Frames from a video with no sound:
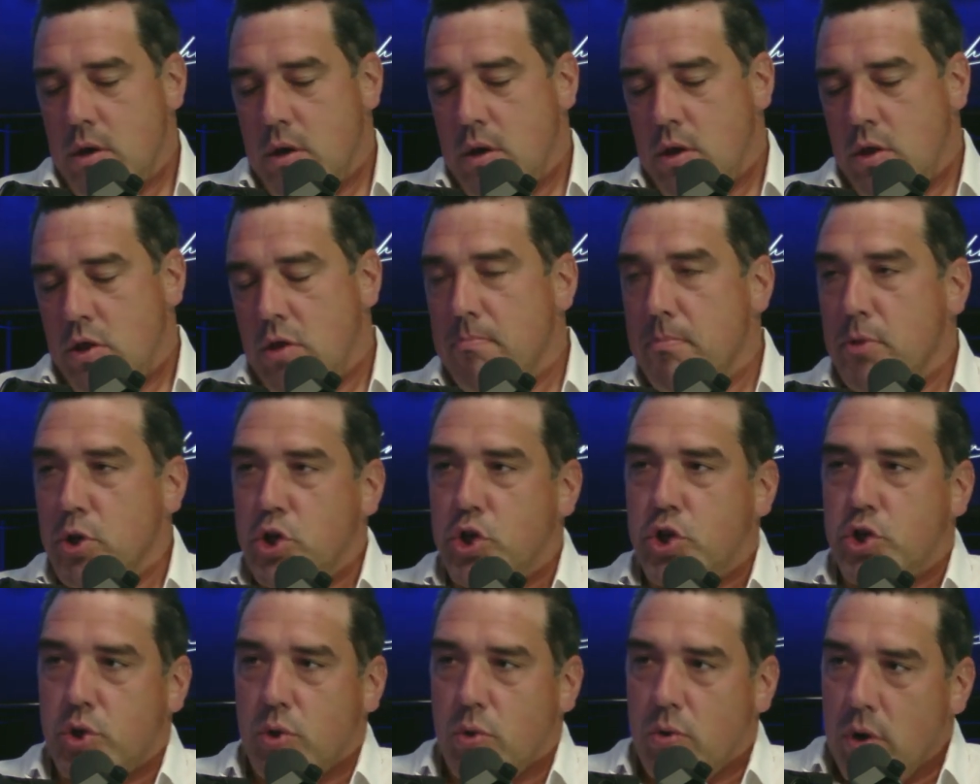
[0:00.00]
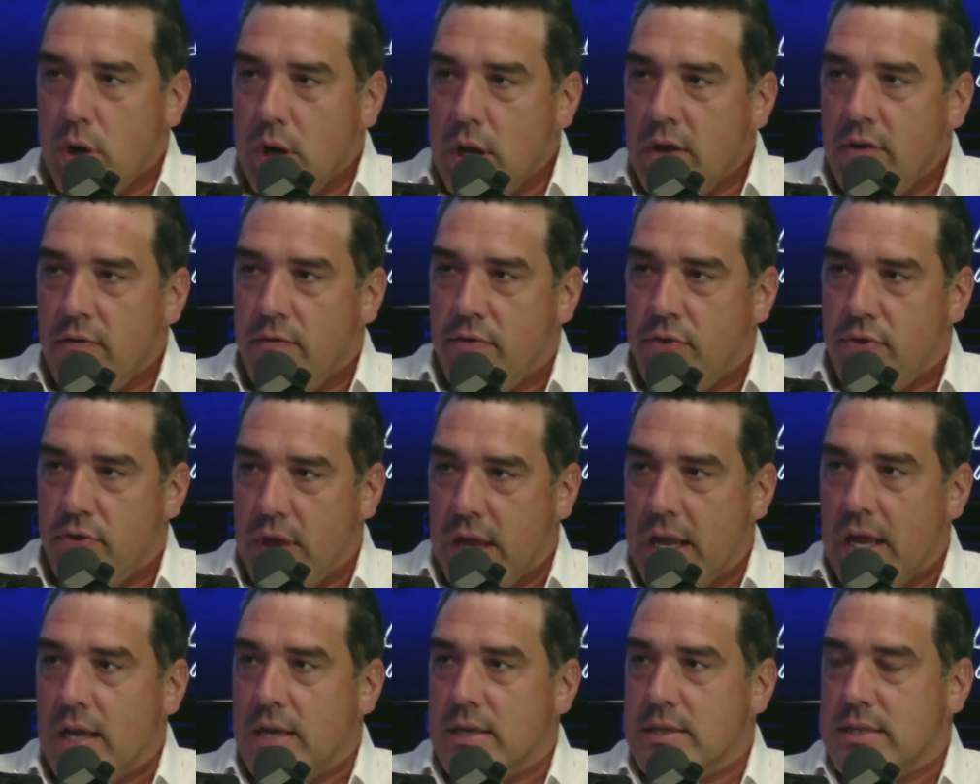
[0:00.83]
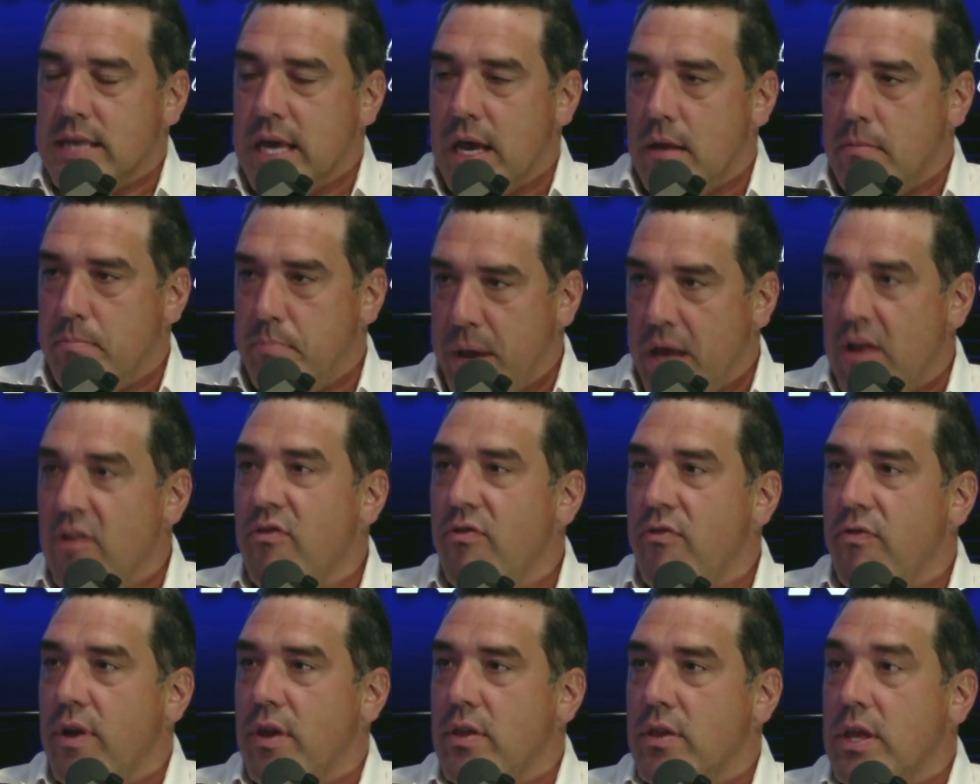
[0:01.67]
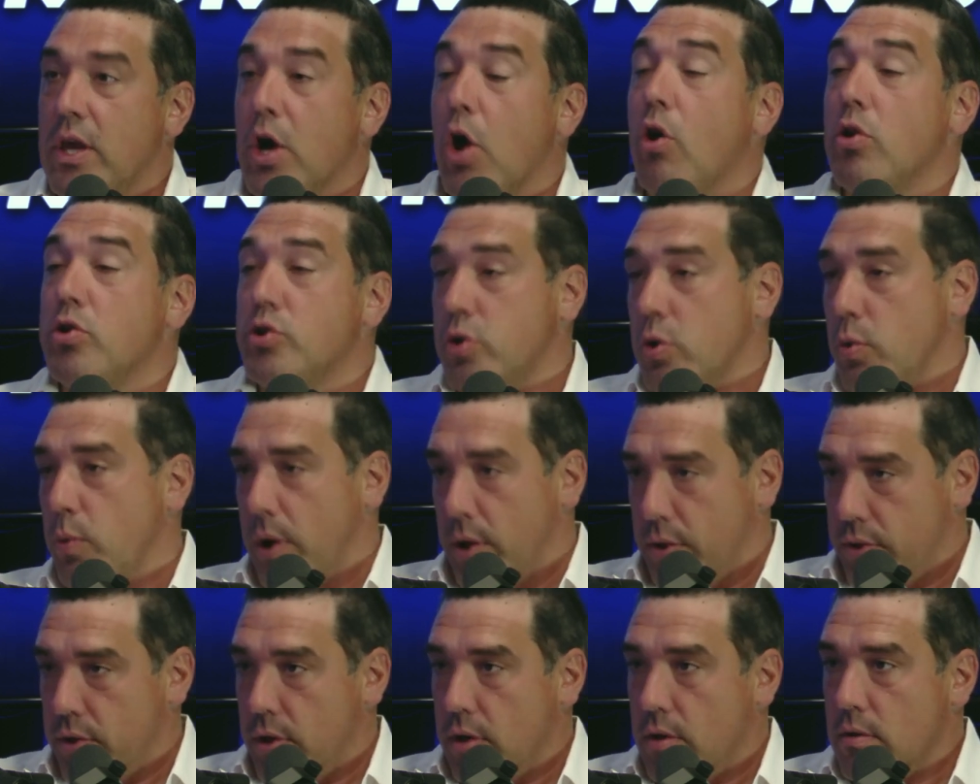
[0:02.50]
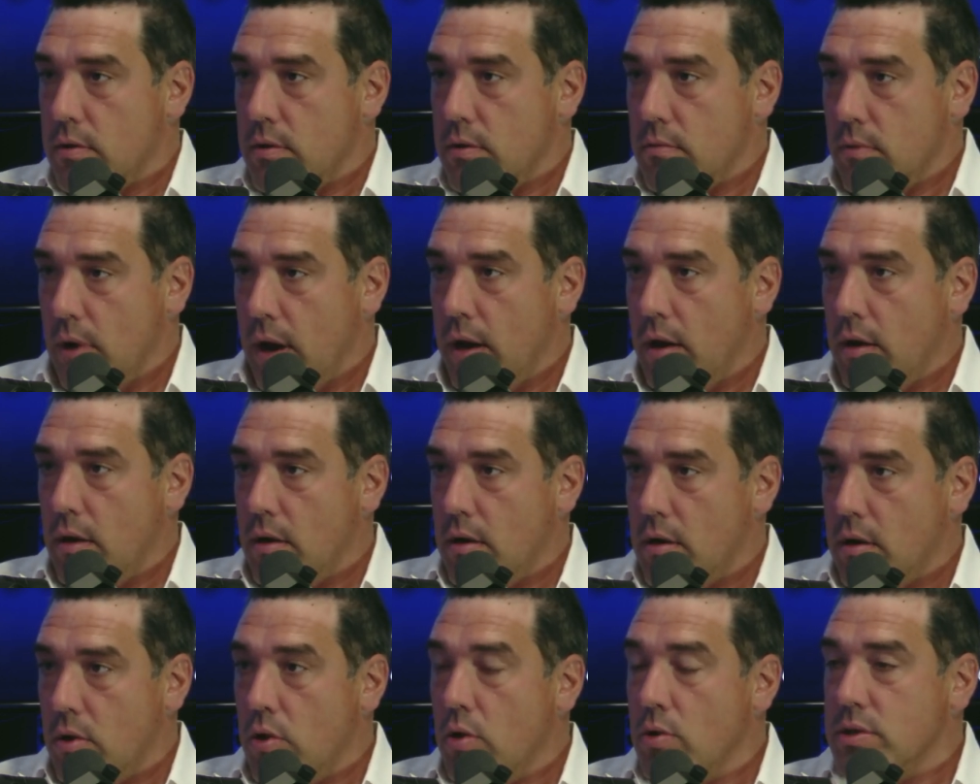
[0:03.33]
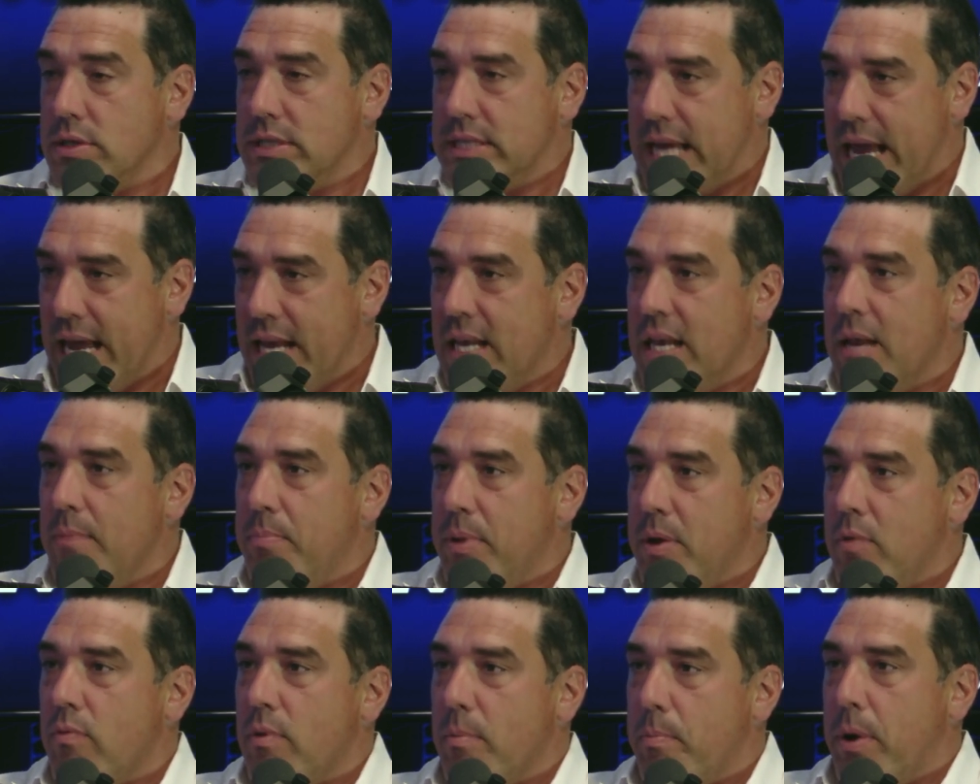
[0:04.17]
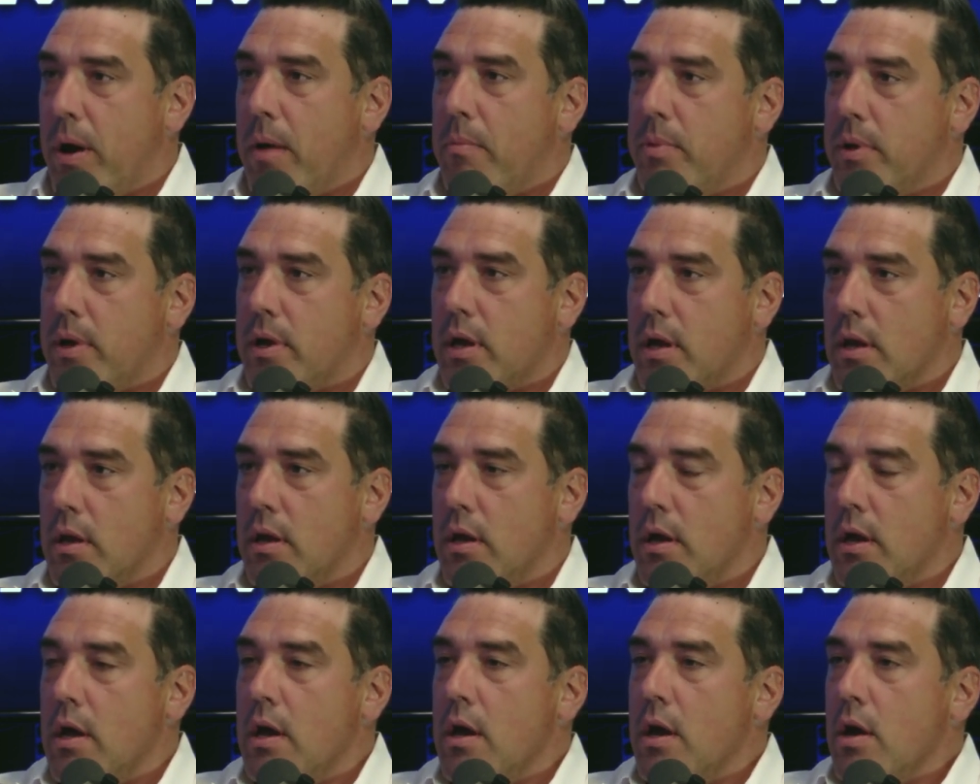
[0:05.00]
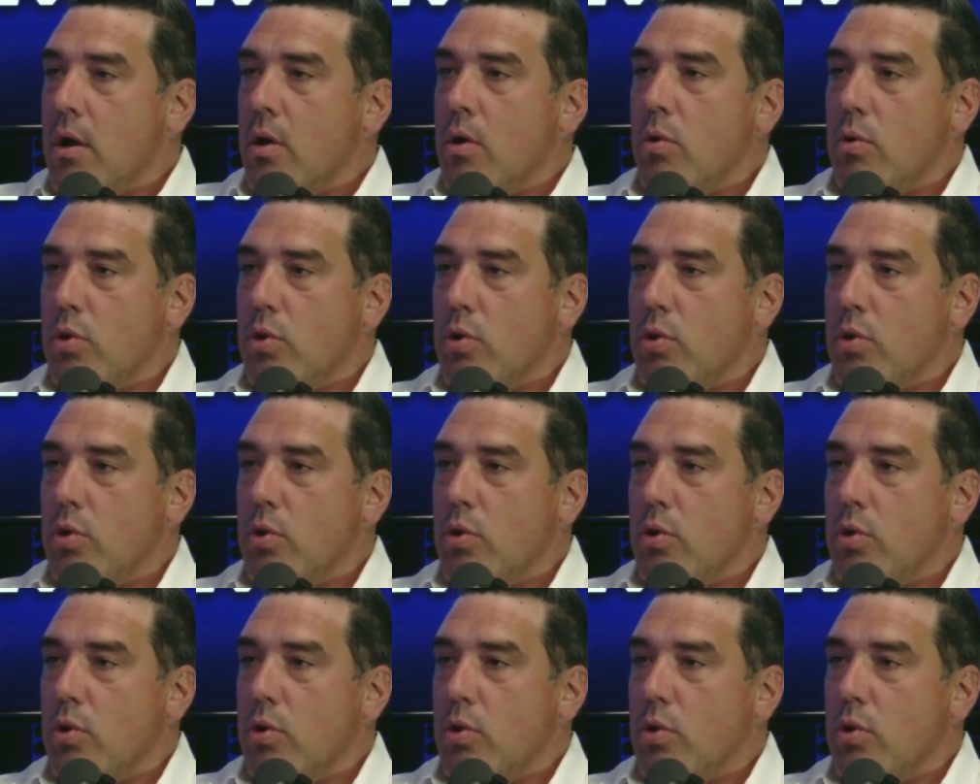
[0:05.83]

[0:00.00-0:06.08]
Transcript: The majority of things that benefit the ultra wealthy, right? Those tend to be Republican. Mm-hmm.